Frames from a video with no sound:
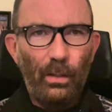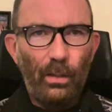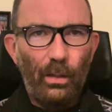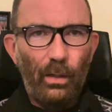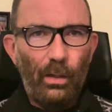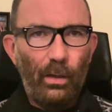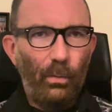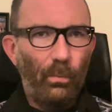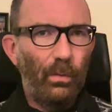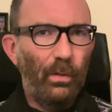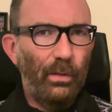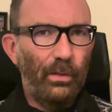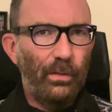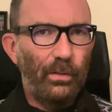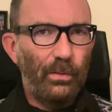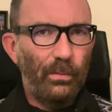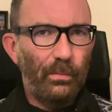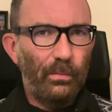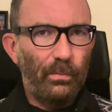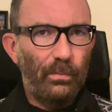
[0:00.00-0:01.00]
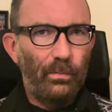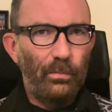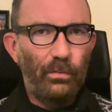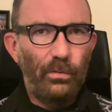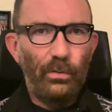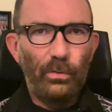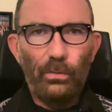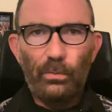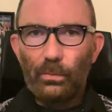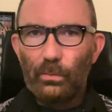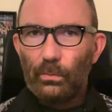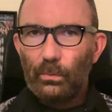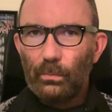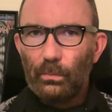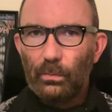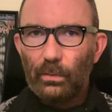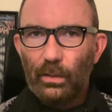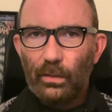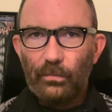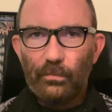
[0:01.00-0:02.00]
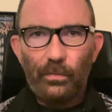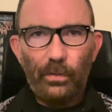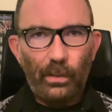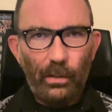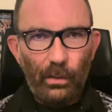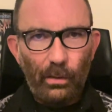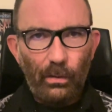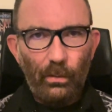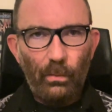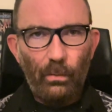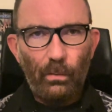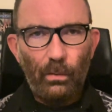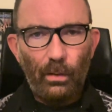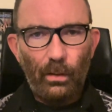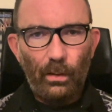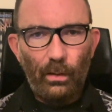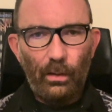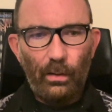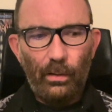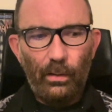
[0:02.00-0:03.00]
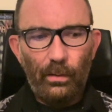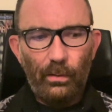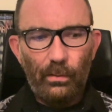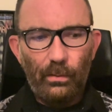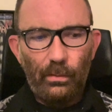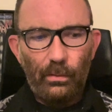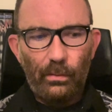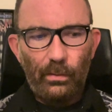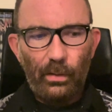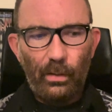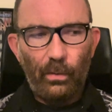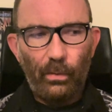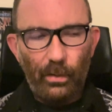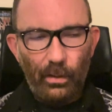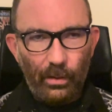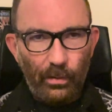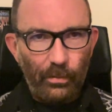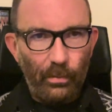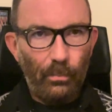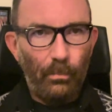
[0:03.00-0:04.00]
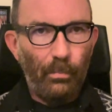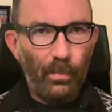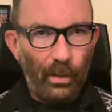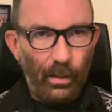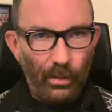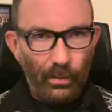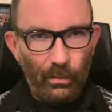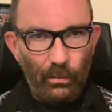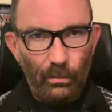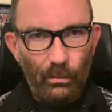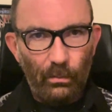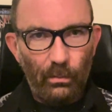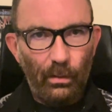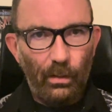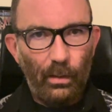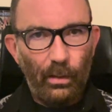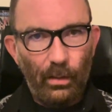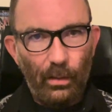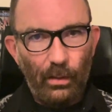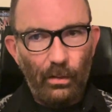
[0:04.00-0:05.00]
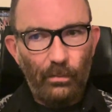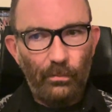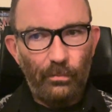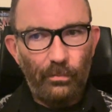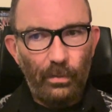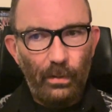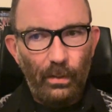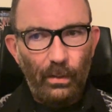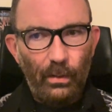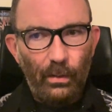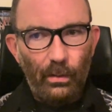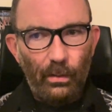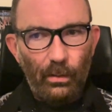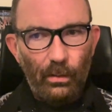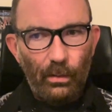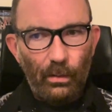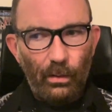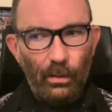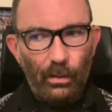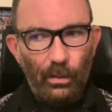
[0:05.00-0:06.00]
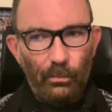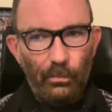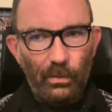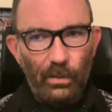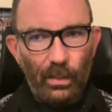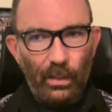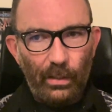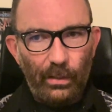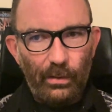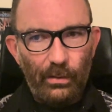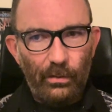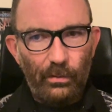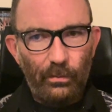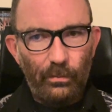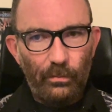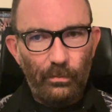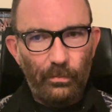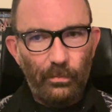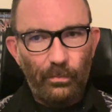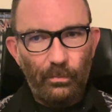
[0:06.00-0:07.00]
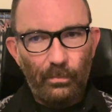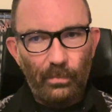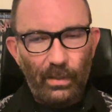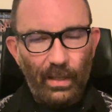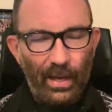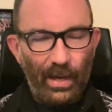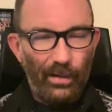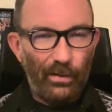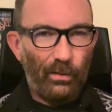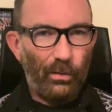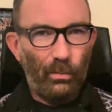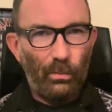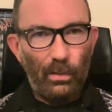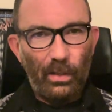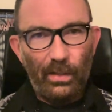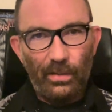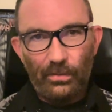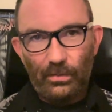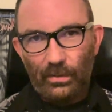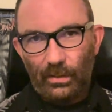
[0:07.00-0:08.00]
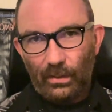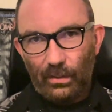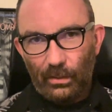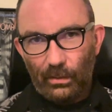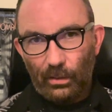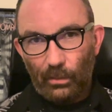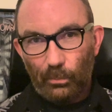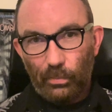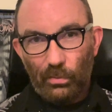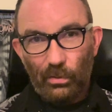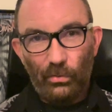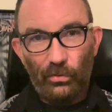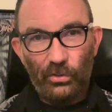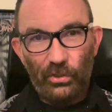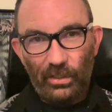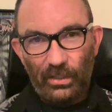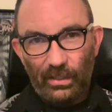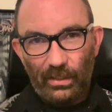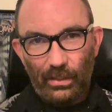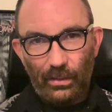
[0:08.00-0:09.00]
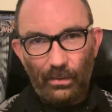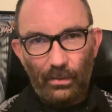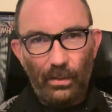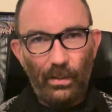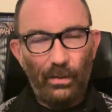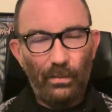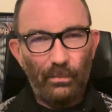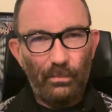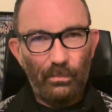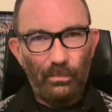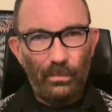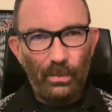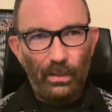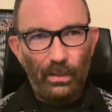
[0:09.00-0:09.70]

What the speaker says: I wanted to do a video on, another model of kind of categorizing, approaching, and